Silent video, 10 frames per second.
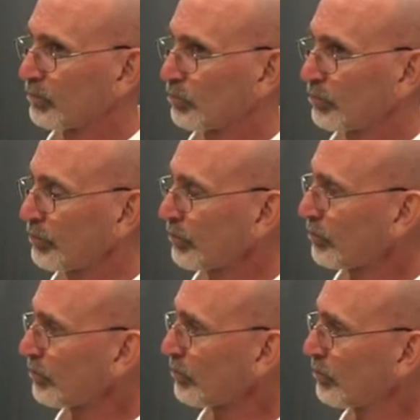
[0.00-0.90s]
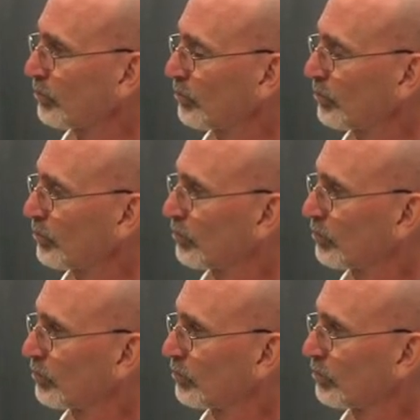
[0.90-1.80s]

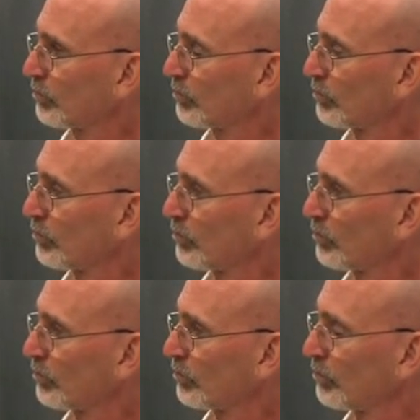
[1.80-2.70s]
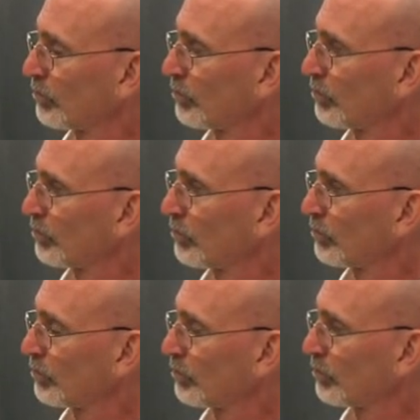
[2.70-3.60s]

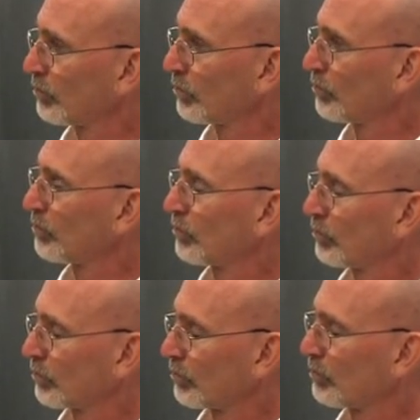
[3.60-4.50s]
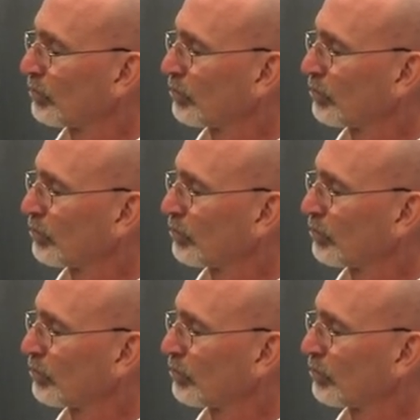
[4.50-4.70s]
No words are spoken by the person on screen.